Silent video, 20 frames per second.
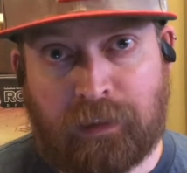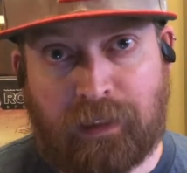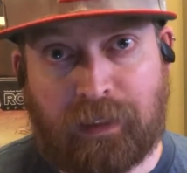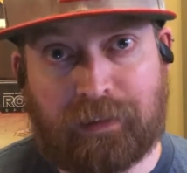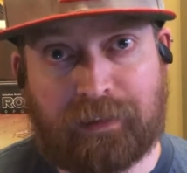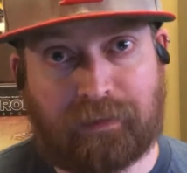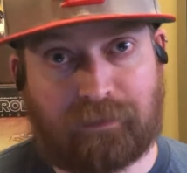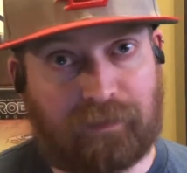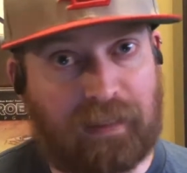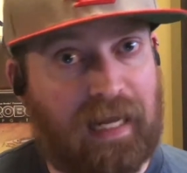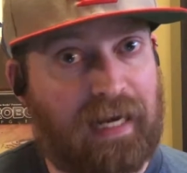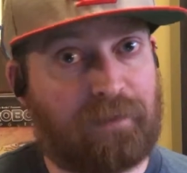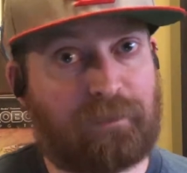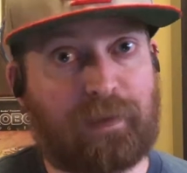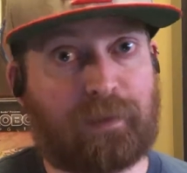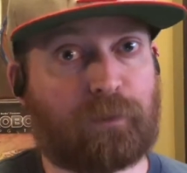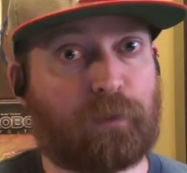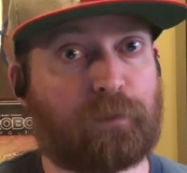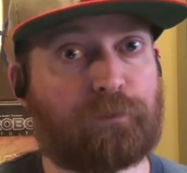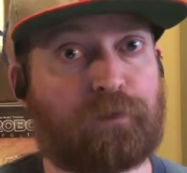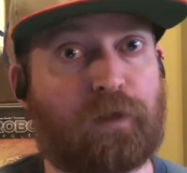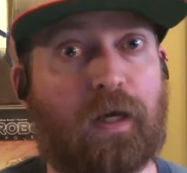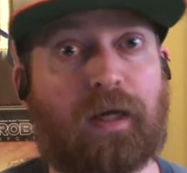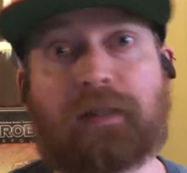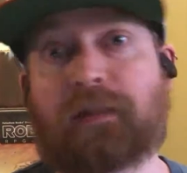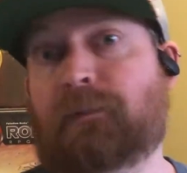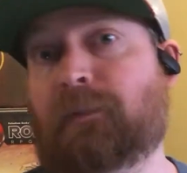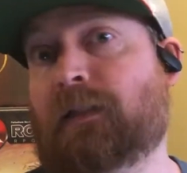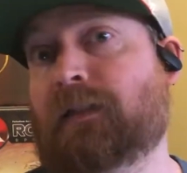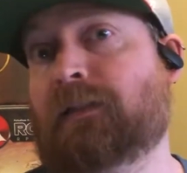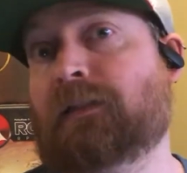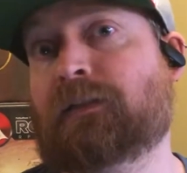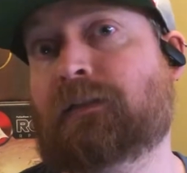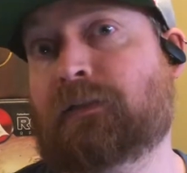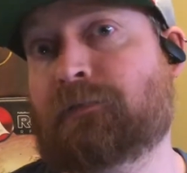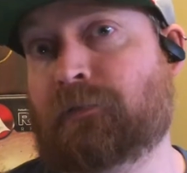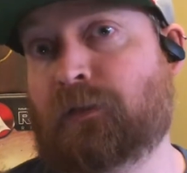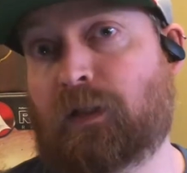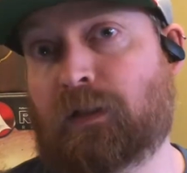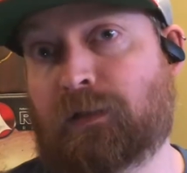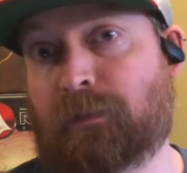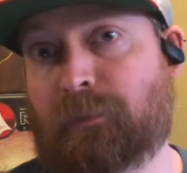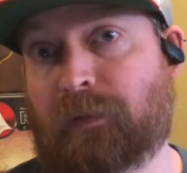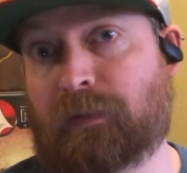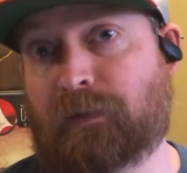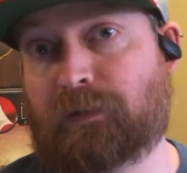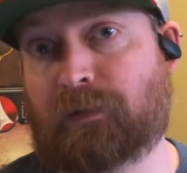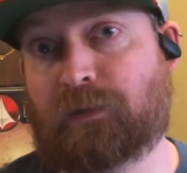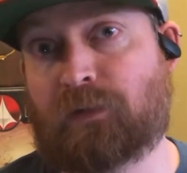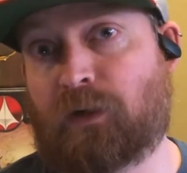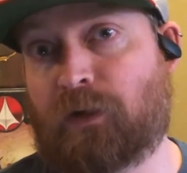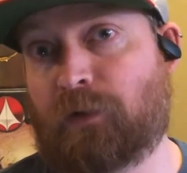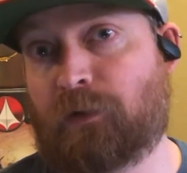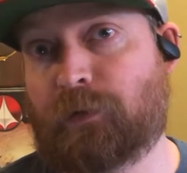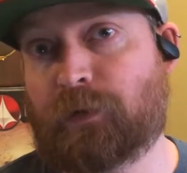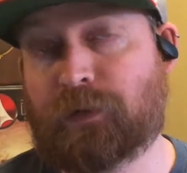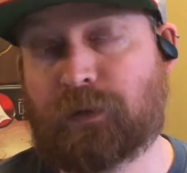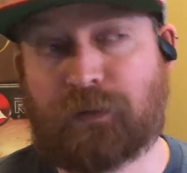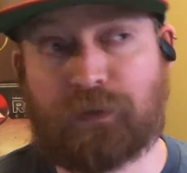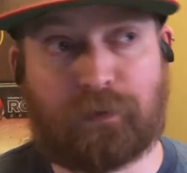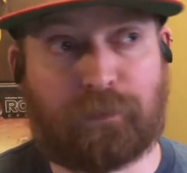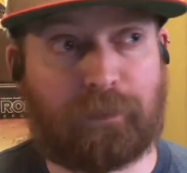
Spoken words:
I think a lot of people have talked about the scenario engine.